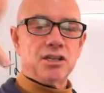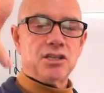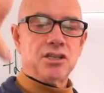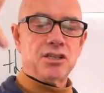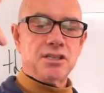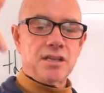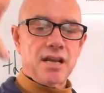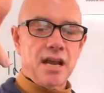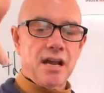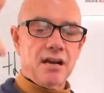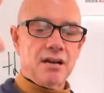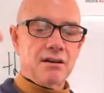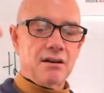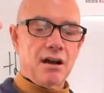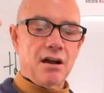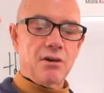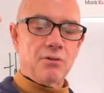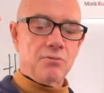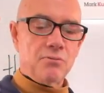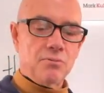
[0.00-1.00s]
share
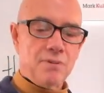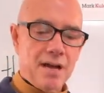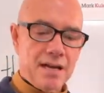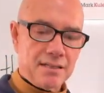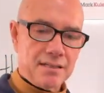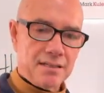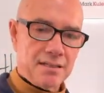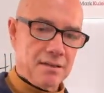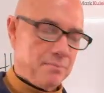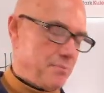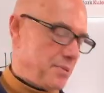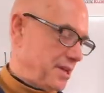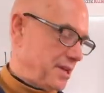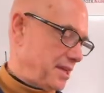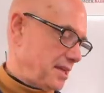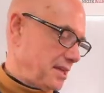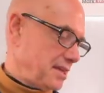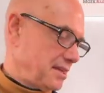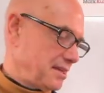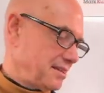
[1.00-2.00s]
a
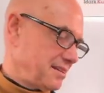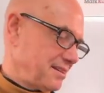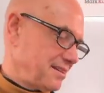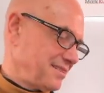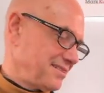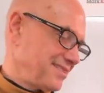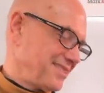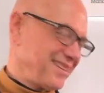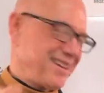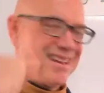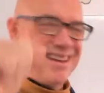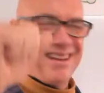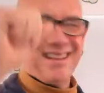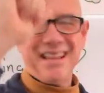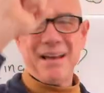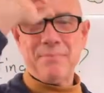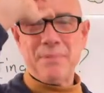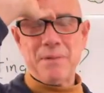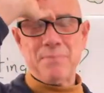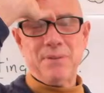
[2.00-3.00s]
recipe. Uh,
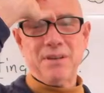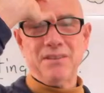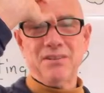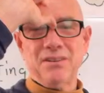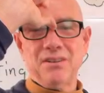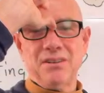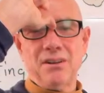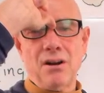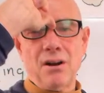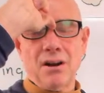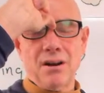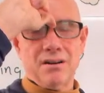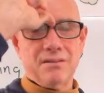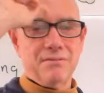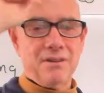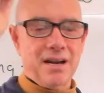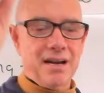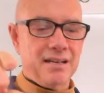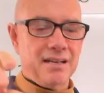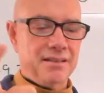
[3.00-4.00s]
that might be a little hard,
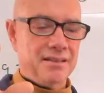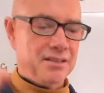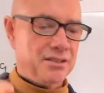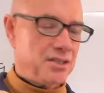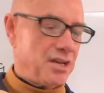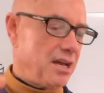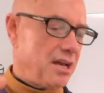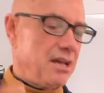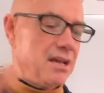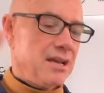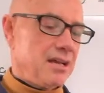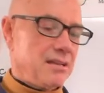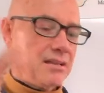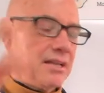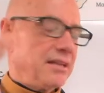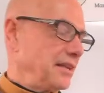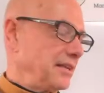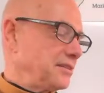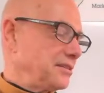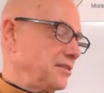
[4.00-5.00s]
right? In the chat.
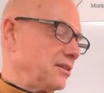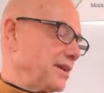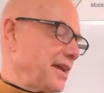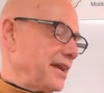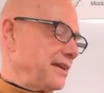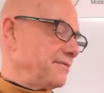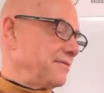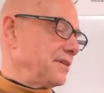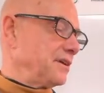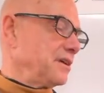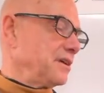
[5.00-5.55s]
Let, us okay,